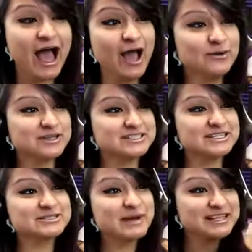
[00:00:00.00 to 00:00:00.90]
I wasn't
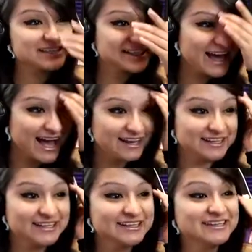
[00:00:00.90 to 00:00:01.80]
expecting that.
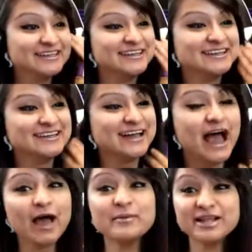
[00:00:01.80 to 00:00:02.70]

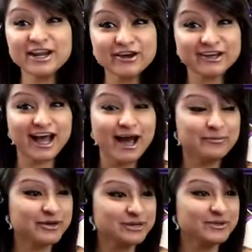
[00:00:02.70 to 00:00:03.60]
I mean, I know it
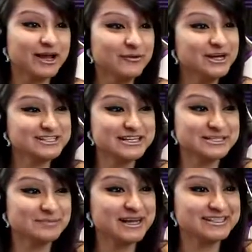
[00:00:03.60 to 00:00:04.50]
happened, but I wasn't
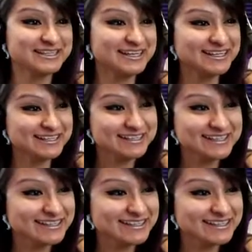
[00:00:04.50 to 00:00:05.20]
expecting it.